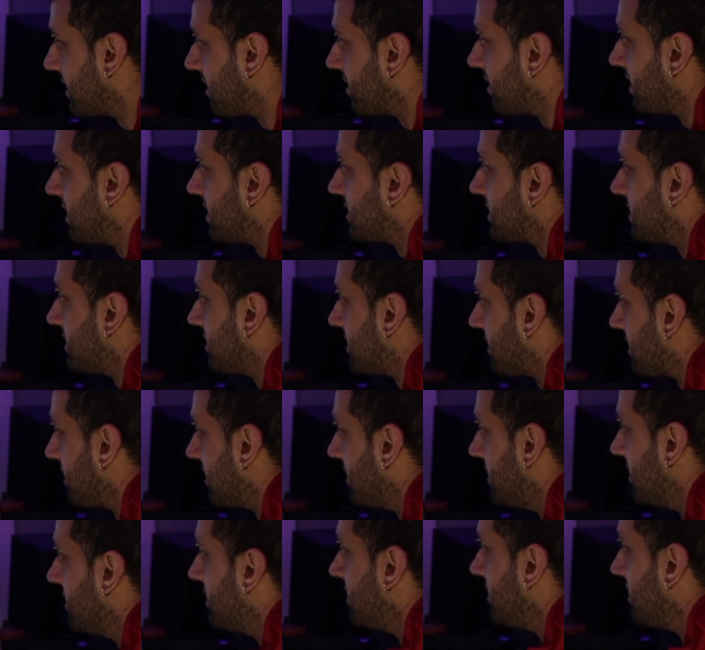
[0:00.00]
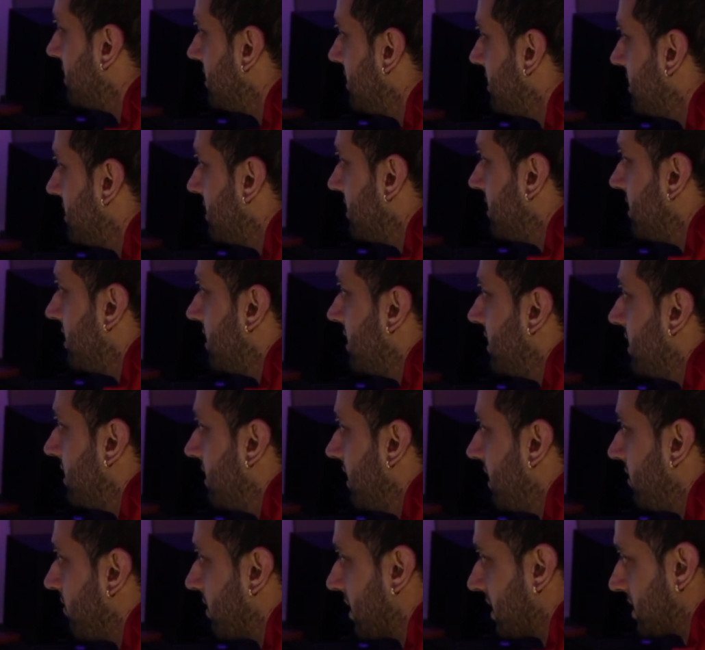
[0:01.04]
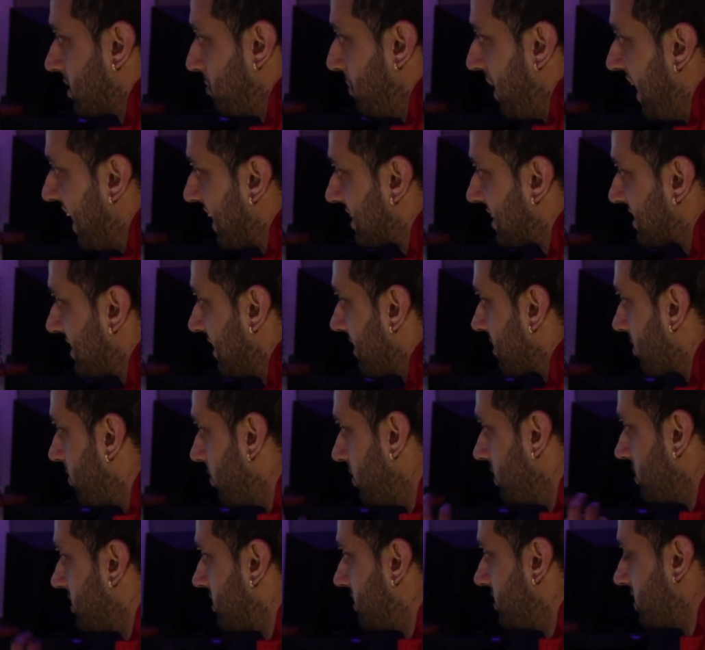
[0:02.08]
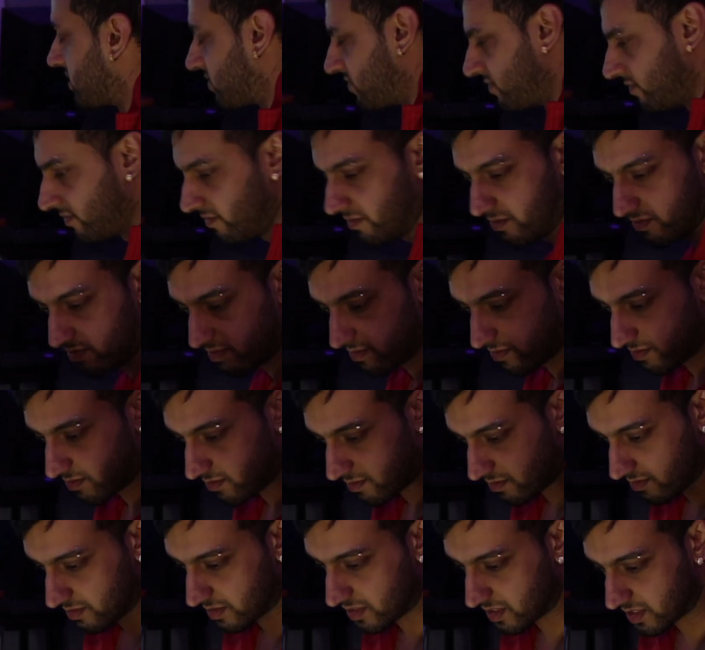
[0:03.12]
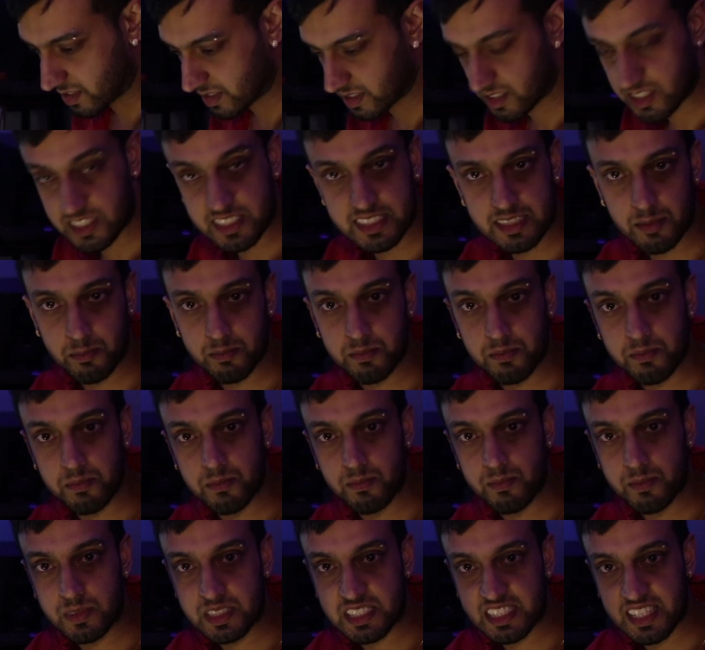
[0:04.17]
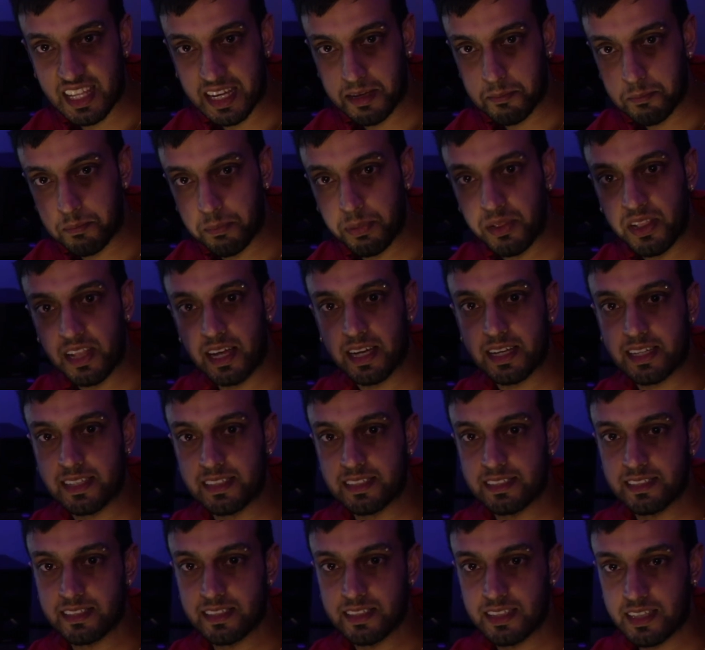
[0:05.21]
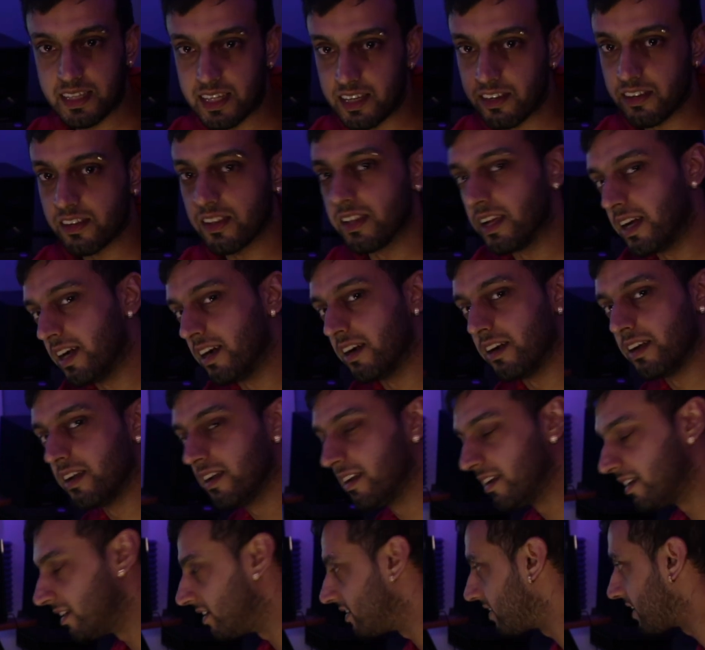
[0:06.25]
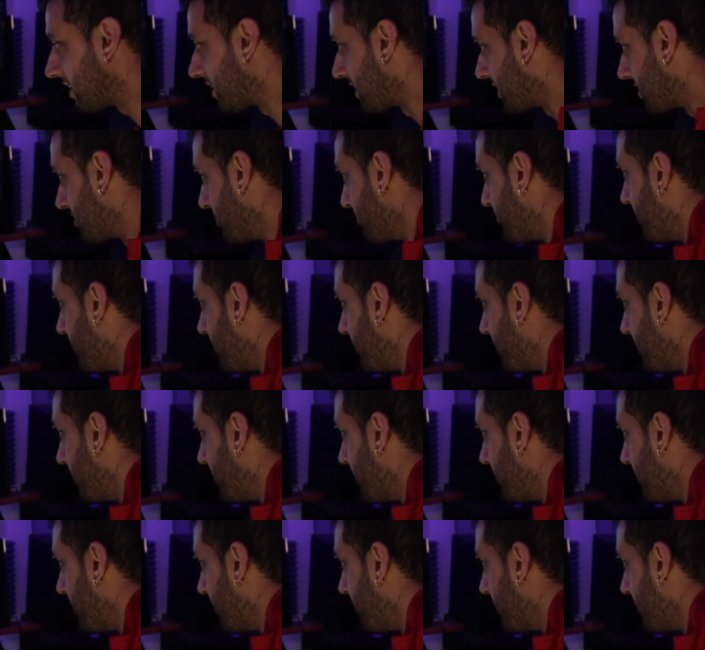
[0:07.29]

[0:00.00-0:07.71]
sound of that synth there. And then we got some accent chords, just some slight plucks here and there. Nothing too